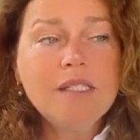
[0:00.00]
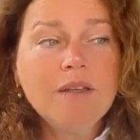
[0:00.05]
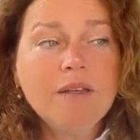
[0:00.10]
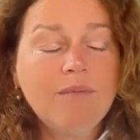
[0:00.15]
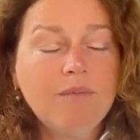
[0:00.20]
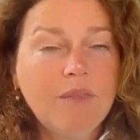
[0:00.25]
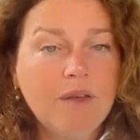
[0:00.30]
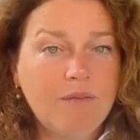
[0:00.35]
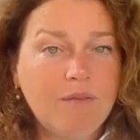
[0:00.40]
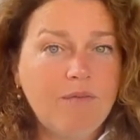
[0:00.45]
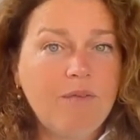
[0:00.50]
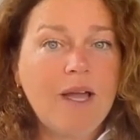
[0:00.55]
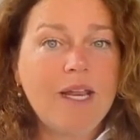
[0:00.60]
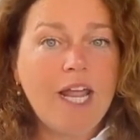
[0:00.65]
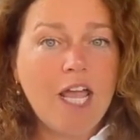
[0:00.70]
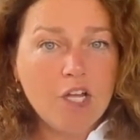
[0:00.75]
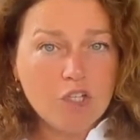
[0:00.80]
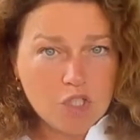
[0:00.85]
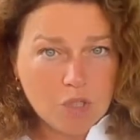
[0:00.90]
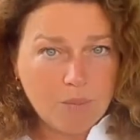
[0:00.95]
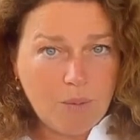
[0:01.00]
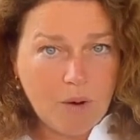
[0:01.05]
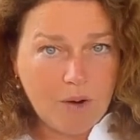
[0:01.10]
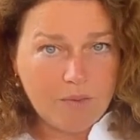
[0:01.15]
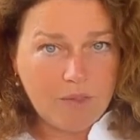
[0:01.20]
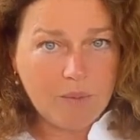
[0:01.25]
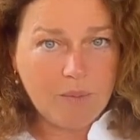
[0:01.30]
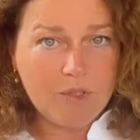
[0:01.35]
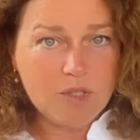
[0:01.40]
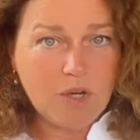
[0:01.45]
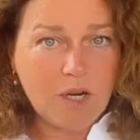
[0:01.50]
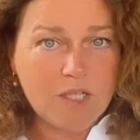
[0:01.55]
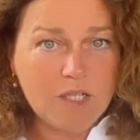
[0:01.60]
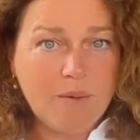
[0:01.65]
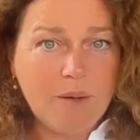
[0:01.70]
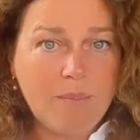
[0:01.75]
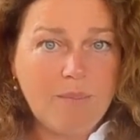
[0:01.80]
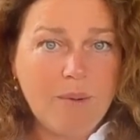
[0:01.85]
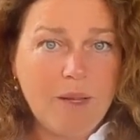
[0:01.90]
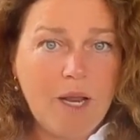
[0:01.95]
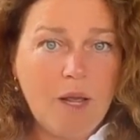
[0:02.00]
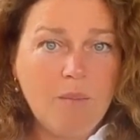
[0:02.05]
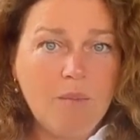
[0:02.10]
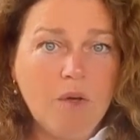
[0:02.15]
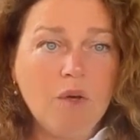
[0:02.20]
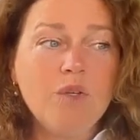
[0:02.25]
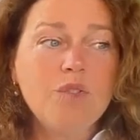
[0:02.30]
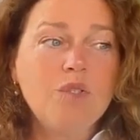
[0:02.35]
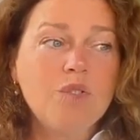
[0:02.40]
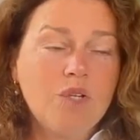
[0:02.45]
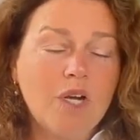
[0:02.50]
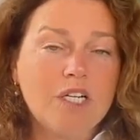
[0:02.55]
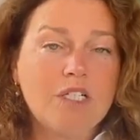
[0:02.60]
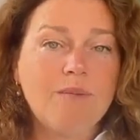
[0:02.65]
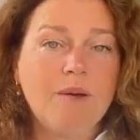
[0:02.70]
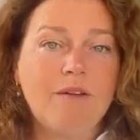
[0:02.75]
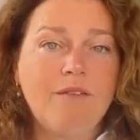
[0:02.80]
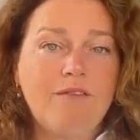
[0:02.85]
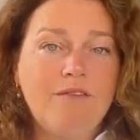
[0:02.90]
the financial part that we talked about, and we also talked about